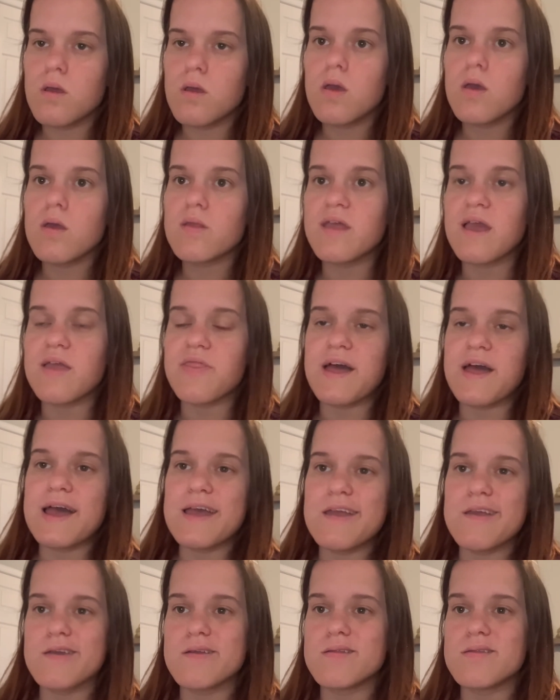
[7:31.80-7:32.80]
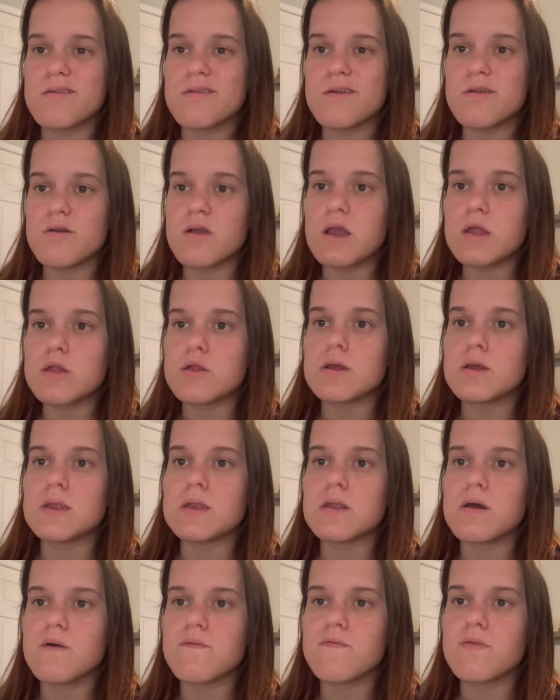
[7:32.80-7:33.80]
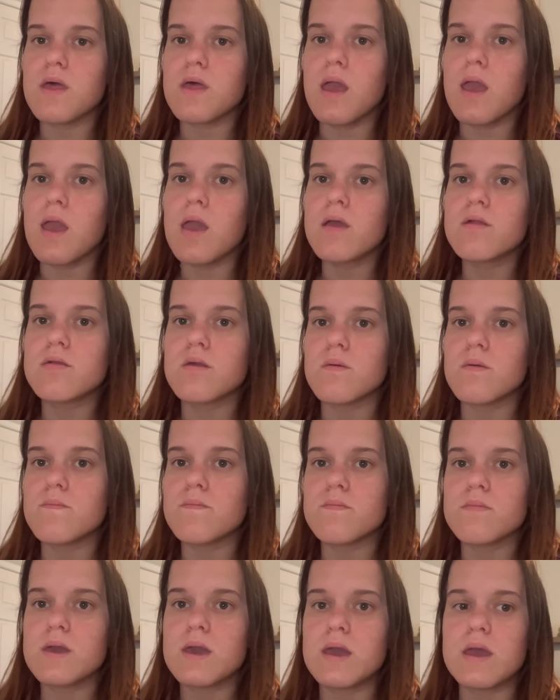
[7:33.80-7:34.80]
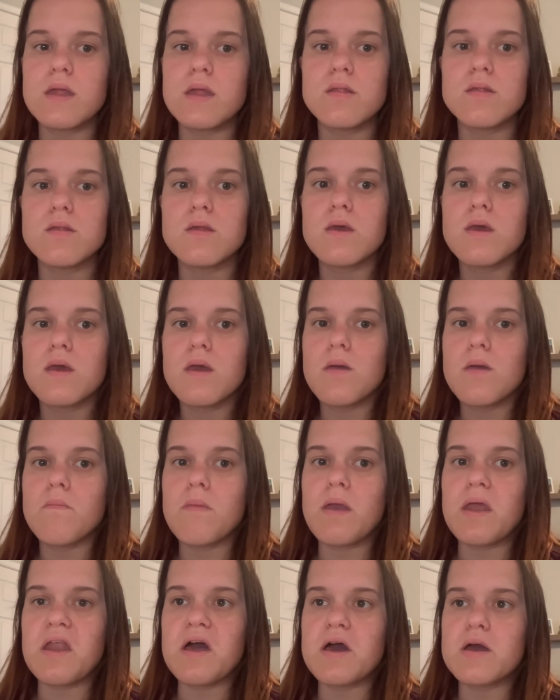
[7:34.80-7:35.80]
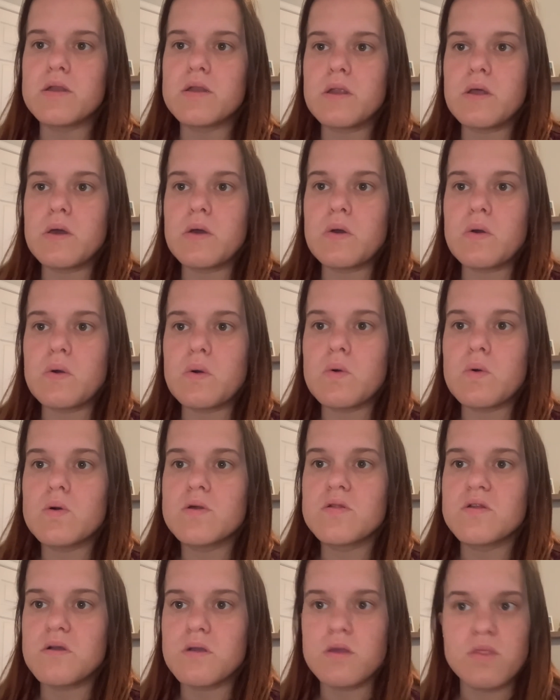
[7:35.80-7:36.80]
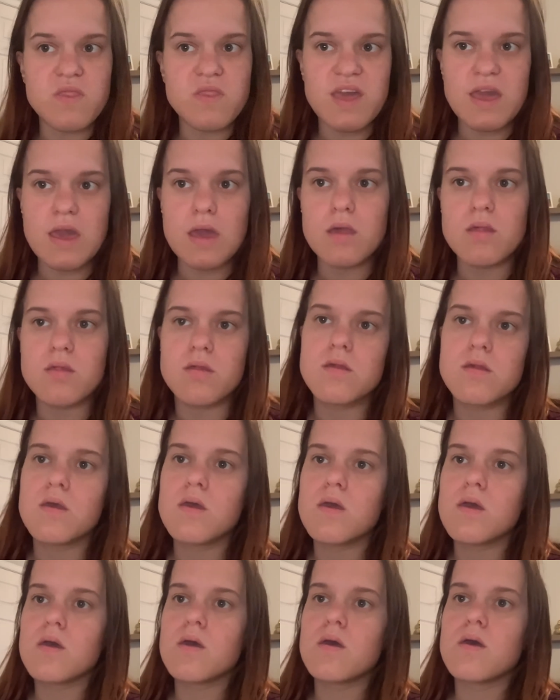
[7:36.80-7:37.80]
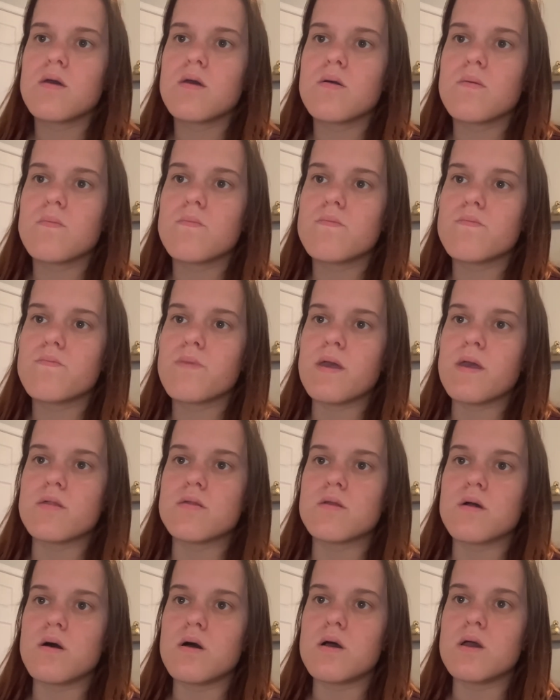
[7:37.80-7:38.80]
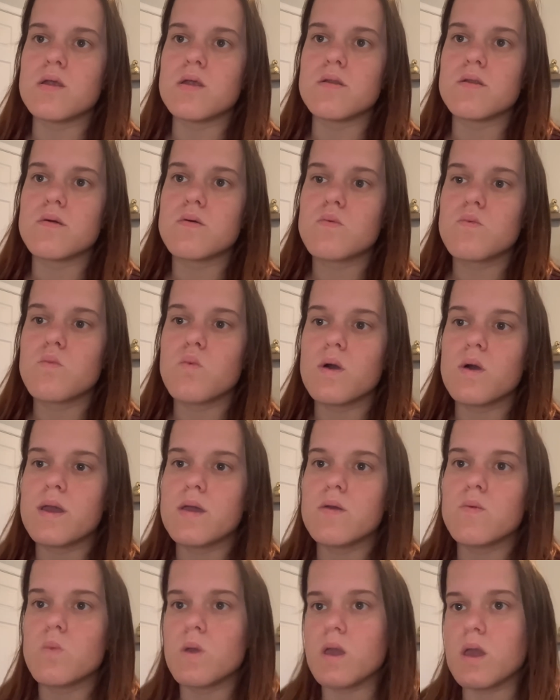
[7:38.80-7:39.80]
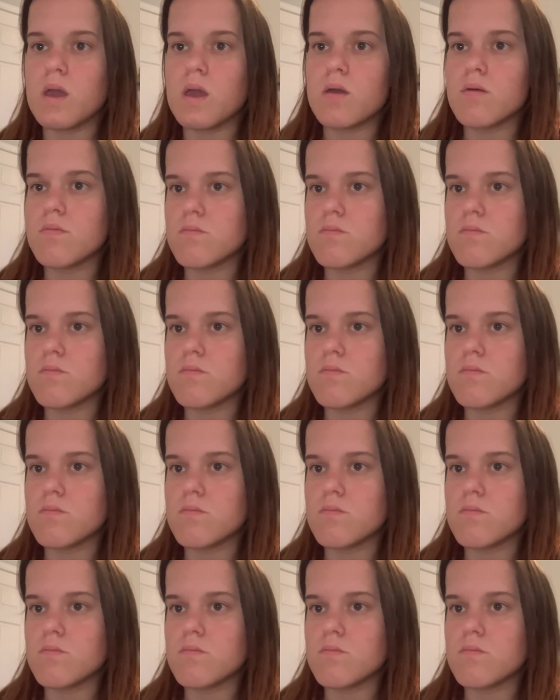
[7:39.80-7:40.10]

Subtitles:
take that in consideration of like some kids may not know certain things based on what we